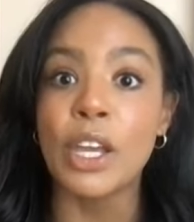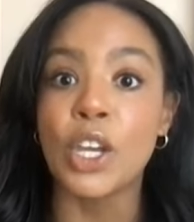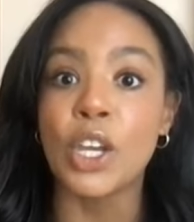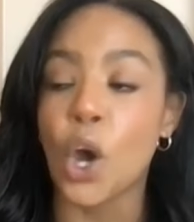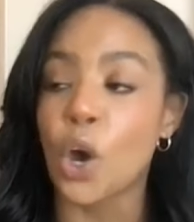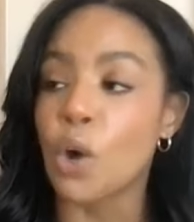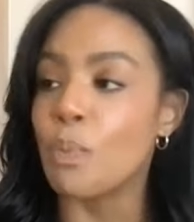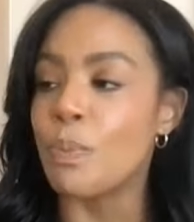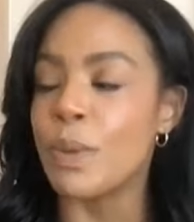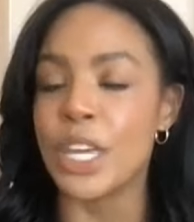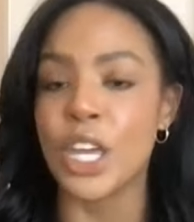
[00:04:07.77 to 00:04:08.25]

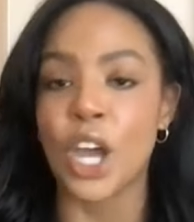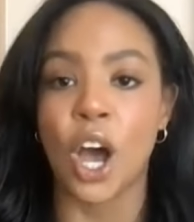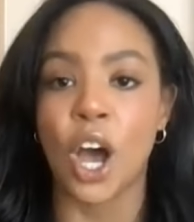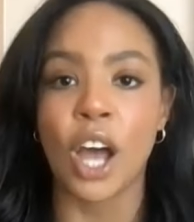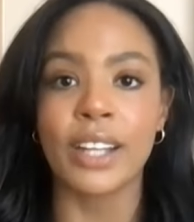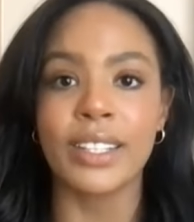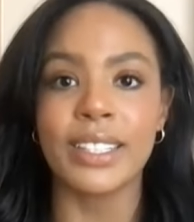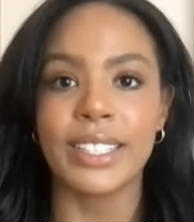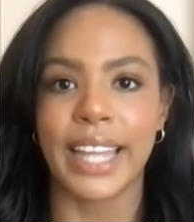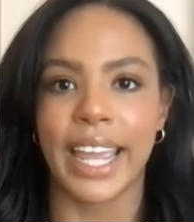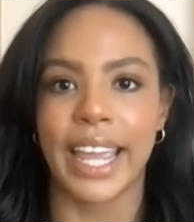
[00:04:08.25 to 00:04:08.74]
go
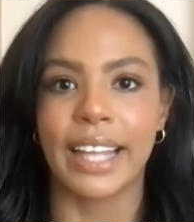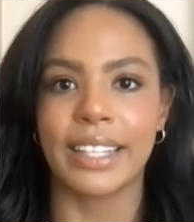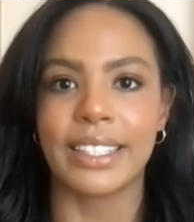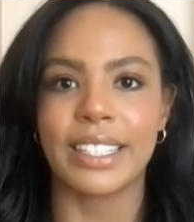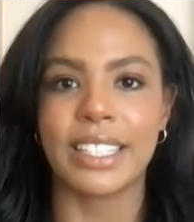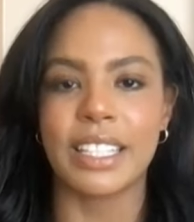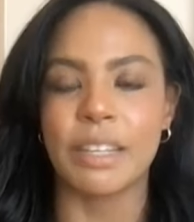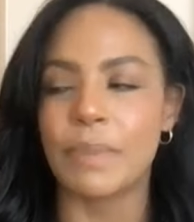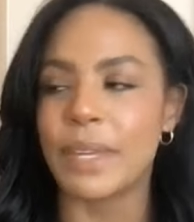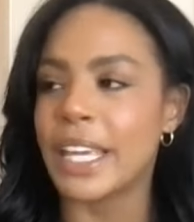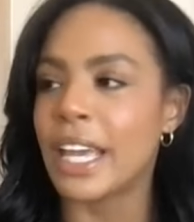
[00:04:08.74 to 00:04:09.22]
beyond
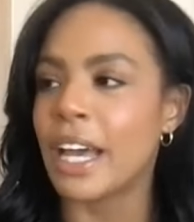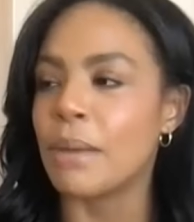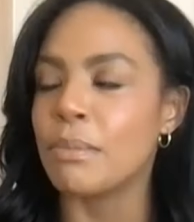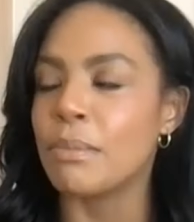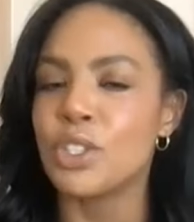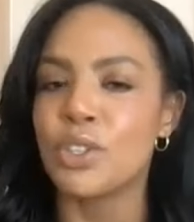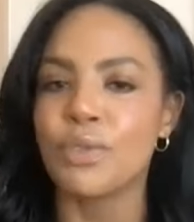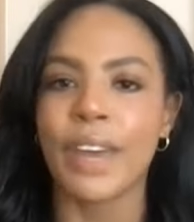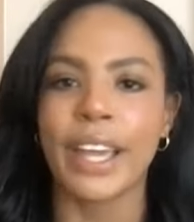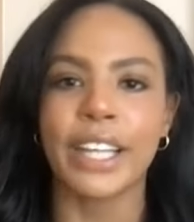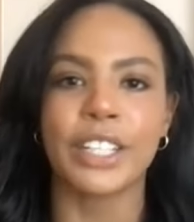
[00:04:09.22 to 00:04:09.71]
dance to
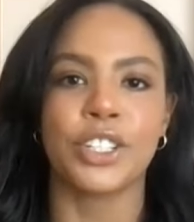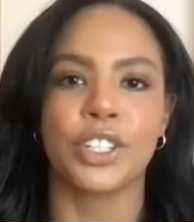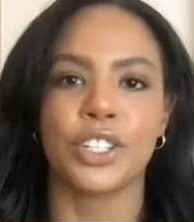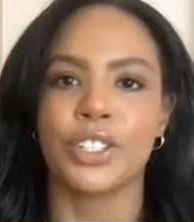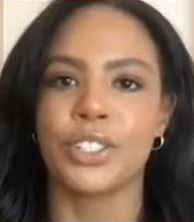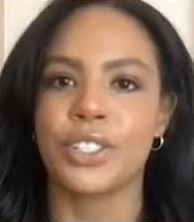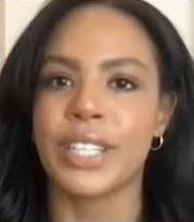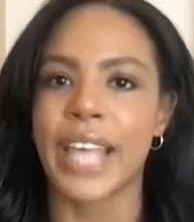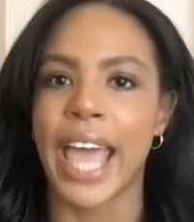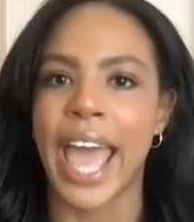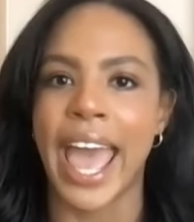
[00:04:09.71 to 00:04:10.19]
become
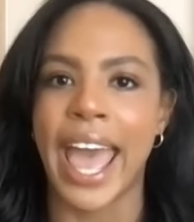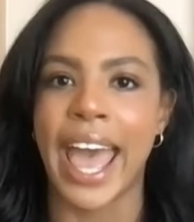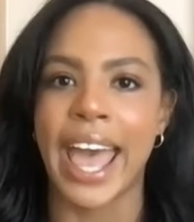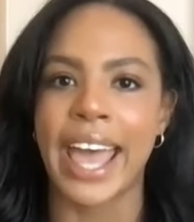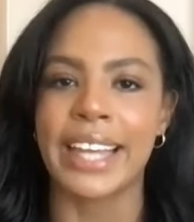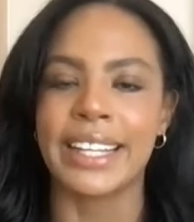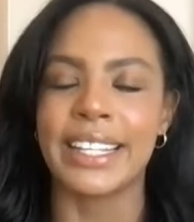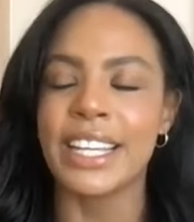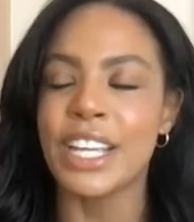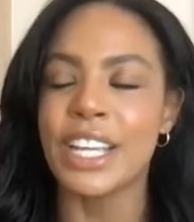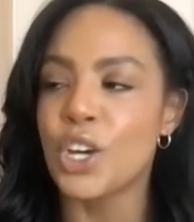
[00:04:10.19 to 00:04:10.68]
directors
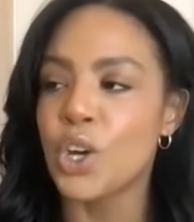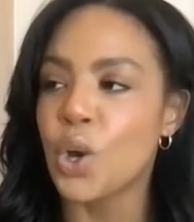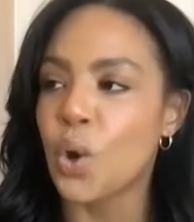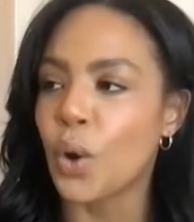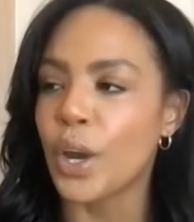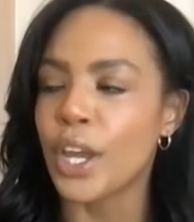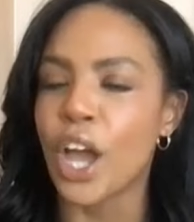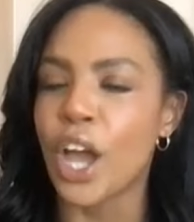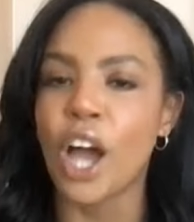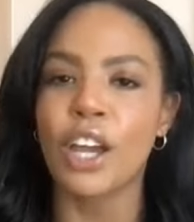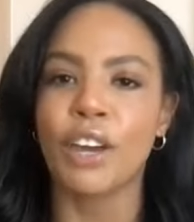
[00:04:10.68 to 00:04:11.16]
and
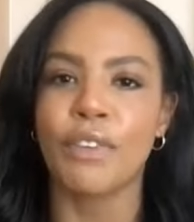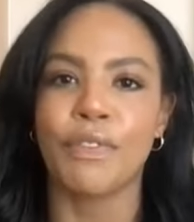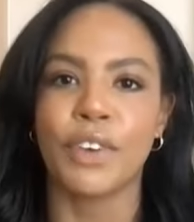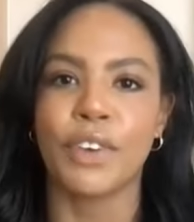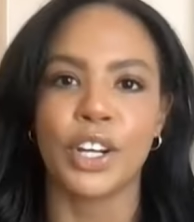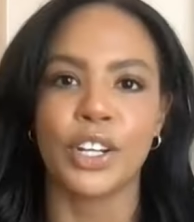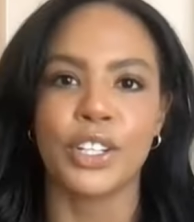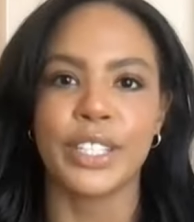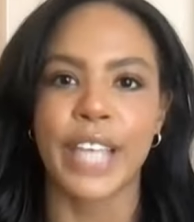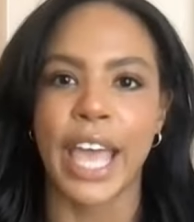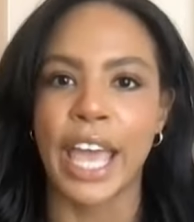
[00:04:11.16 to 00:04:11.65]

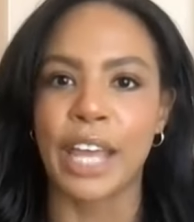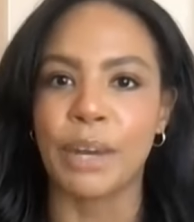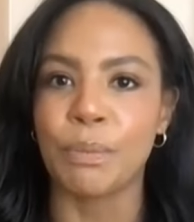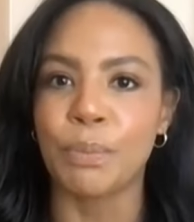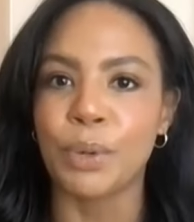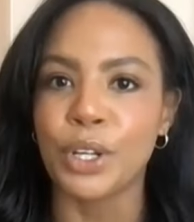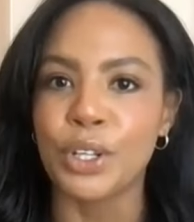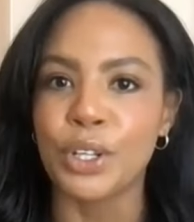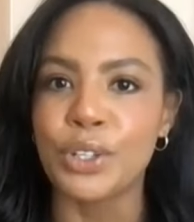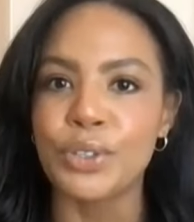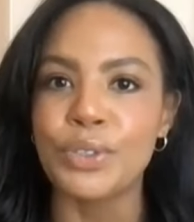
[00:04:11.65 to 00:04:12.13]
choreographers
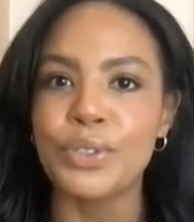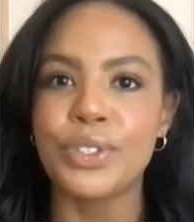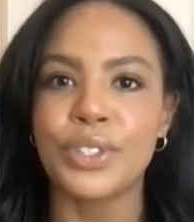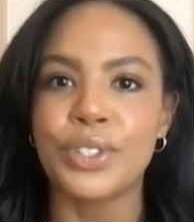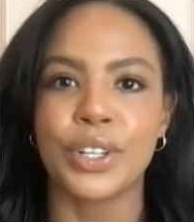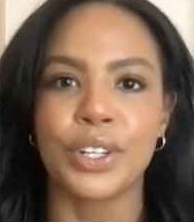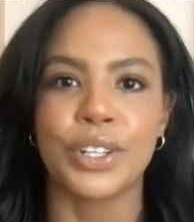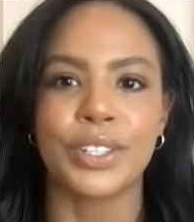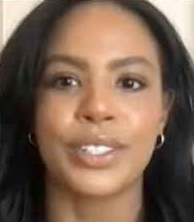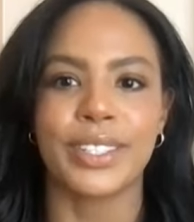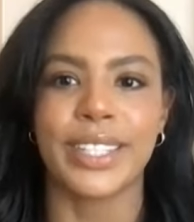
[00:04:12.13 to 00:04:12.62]
and
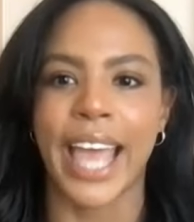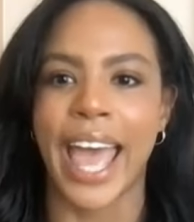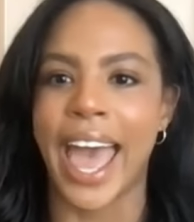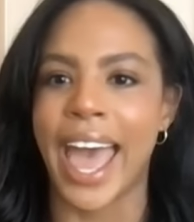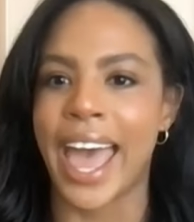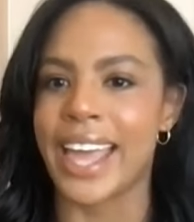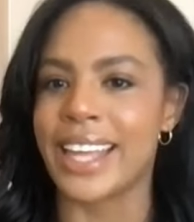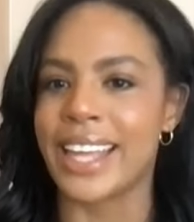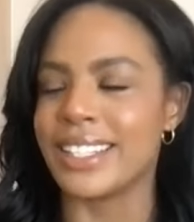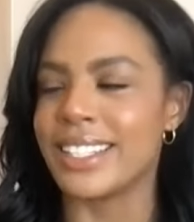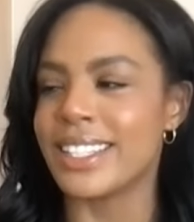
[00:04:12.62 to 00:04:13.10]
producers
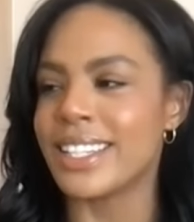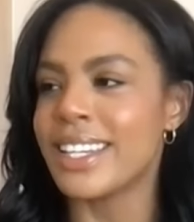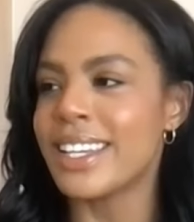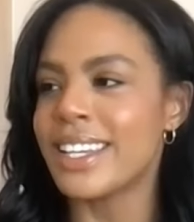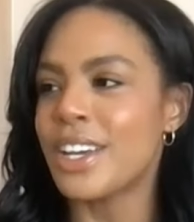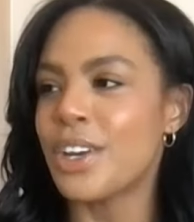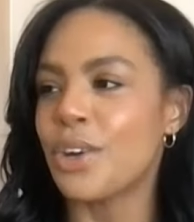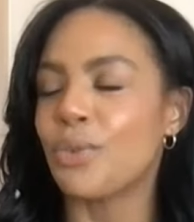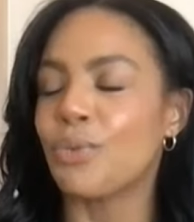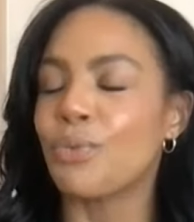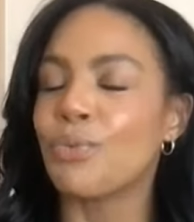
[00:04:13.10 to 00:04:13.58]
and
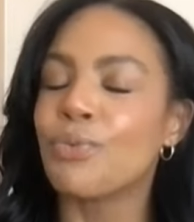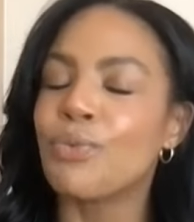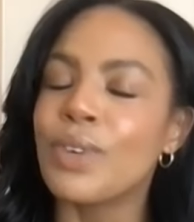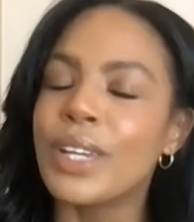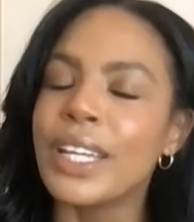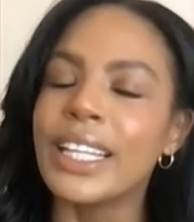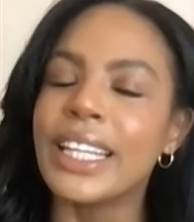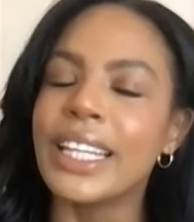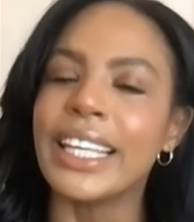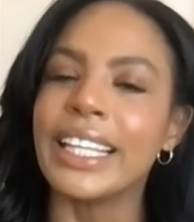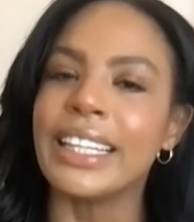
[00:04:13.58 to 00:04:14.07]

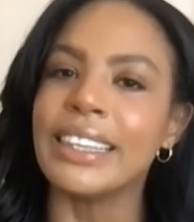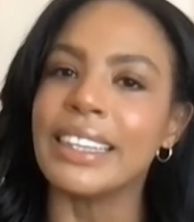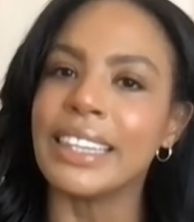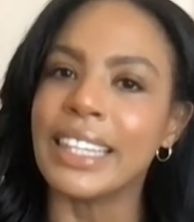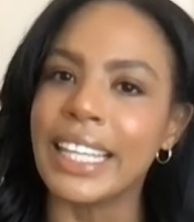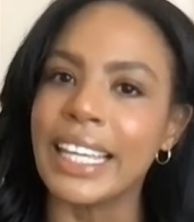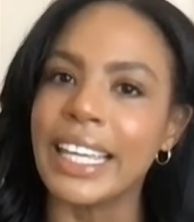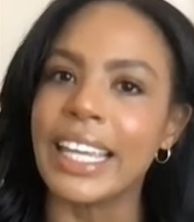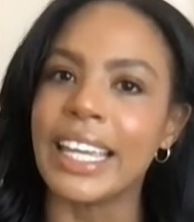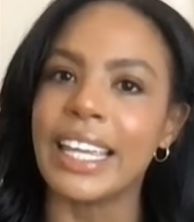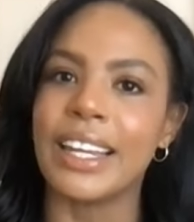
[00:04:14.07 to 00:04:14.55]
really
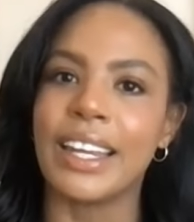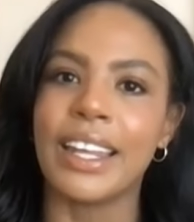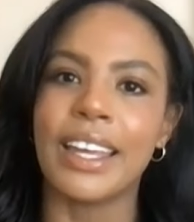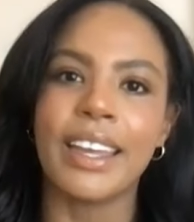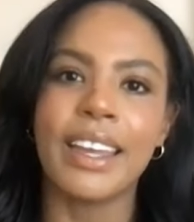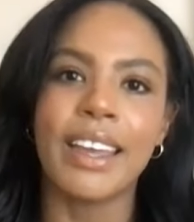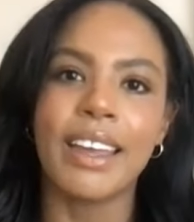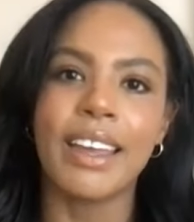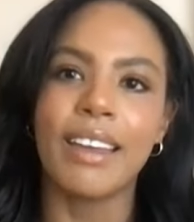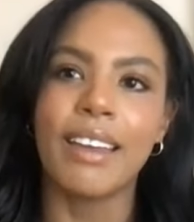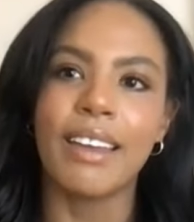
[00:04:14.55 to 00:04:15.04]

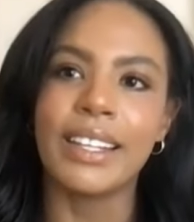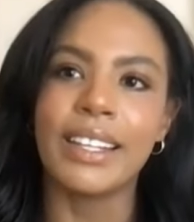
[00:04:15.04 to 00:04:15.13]
lead